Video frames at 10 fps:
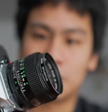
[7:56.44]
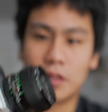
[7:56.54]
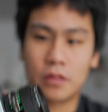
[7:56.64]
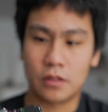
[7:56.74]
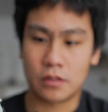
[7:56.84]
to
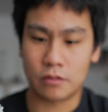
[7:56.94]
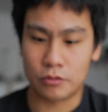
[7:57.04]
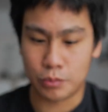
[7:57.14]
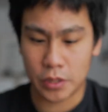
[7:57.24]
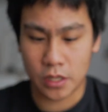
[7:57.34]
get this
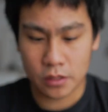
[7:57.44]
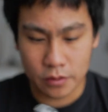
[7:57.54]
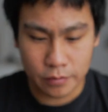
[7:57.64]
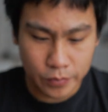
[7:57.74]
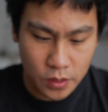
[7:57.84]
repaired.
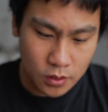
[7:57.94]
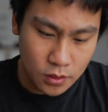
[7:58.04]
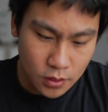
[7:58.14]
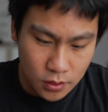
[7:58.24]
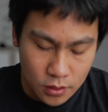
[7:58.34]

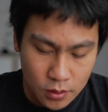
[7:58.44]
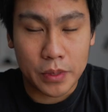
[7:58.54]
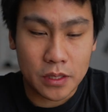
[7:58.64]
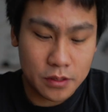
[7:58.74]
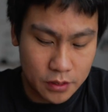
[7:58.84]

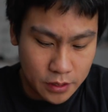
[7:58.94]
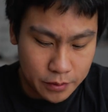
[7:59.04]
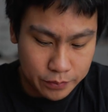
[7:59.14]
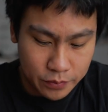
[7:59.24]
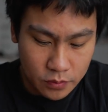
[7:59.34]
But
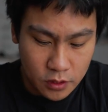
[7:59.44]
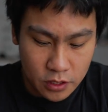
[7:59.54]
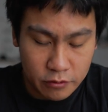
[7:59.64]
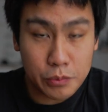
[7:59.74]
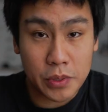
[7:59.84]
yeah,
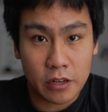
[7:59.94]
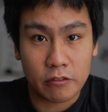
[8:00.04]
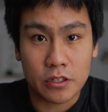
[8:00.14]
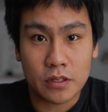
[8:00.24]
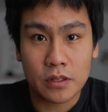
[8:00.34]
the repair
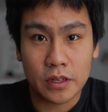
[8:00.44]
was